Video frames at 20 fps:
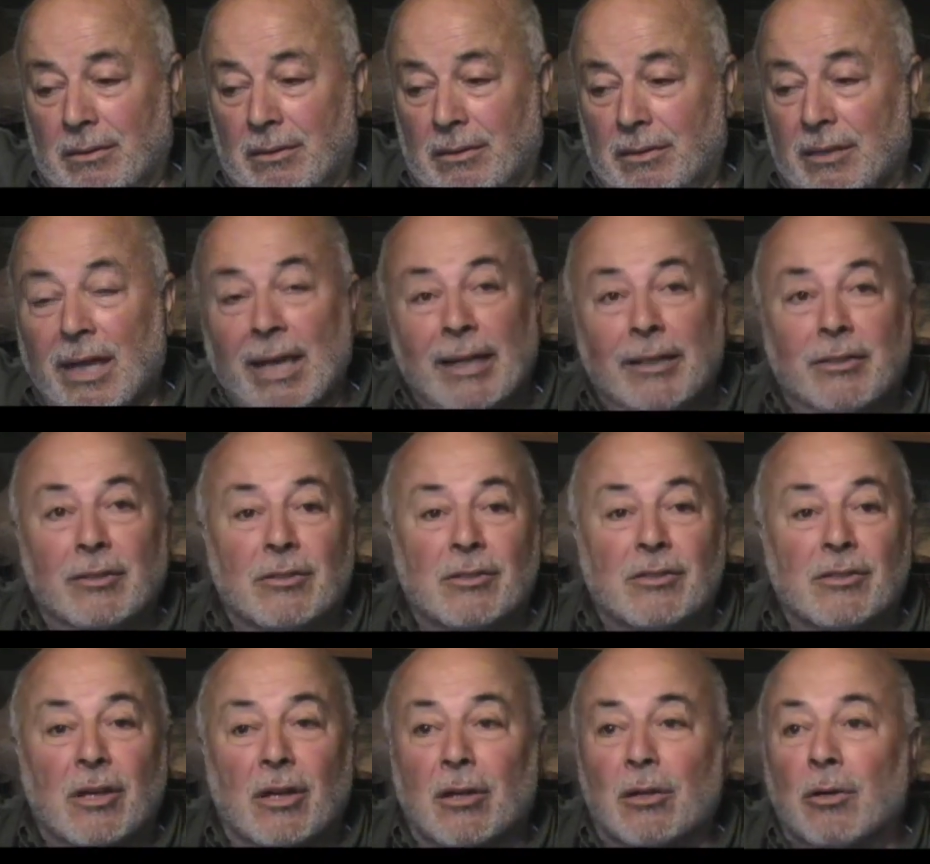
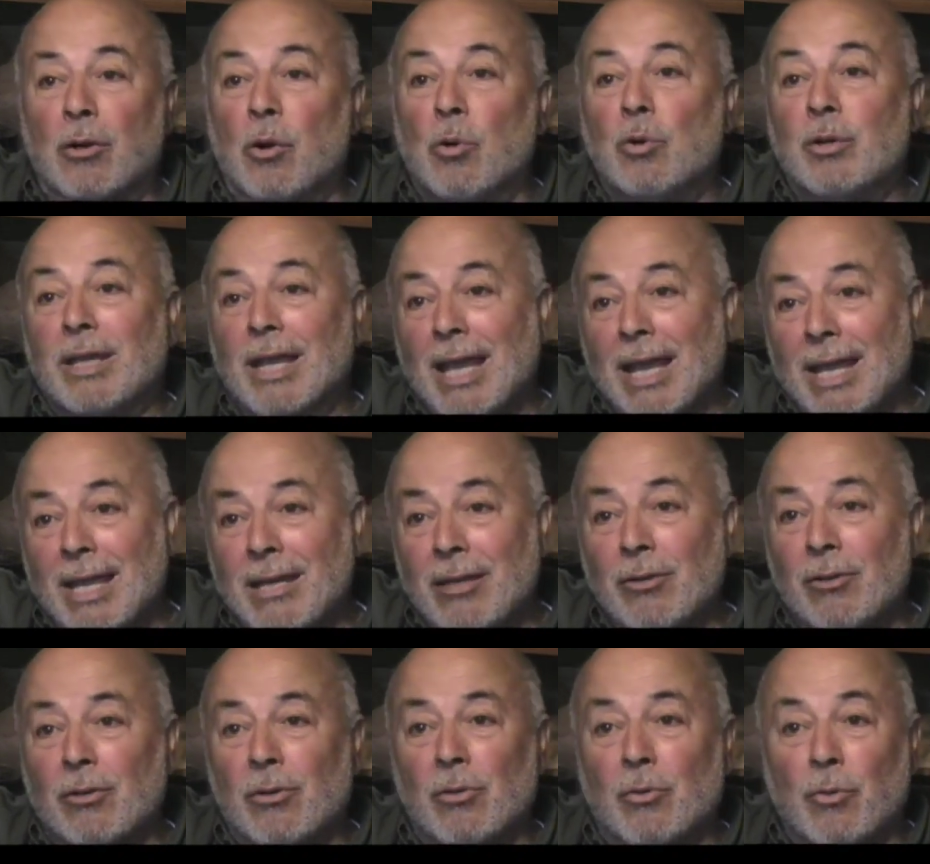titles are okay,
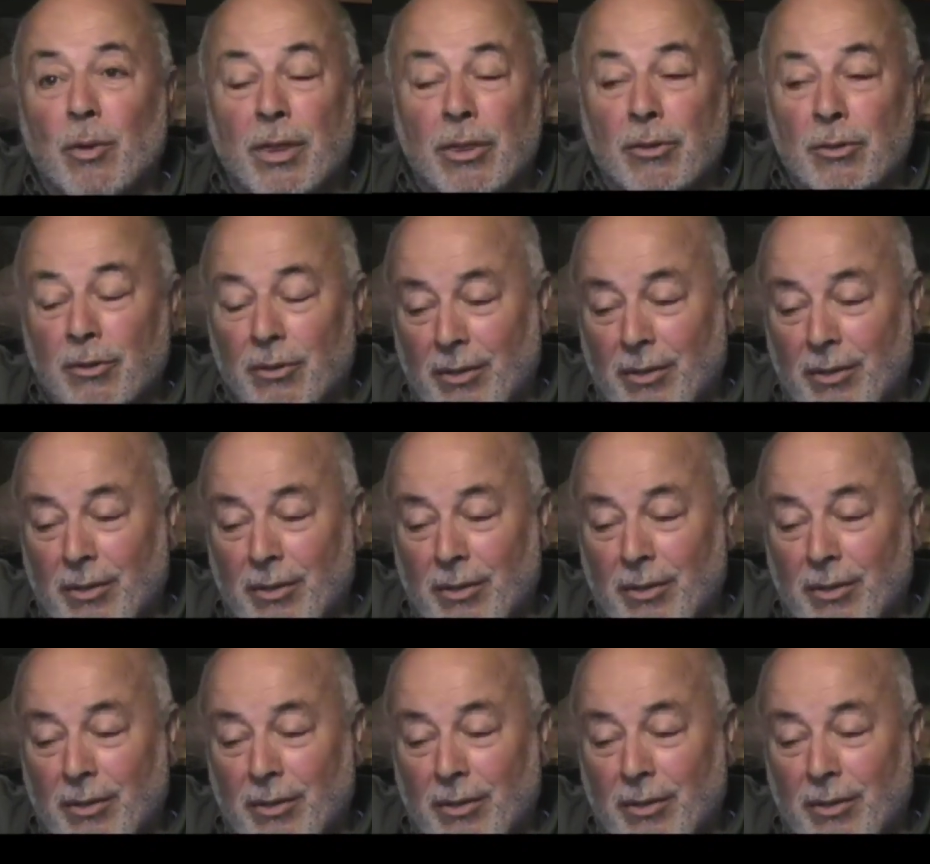or whether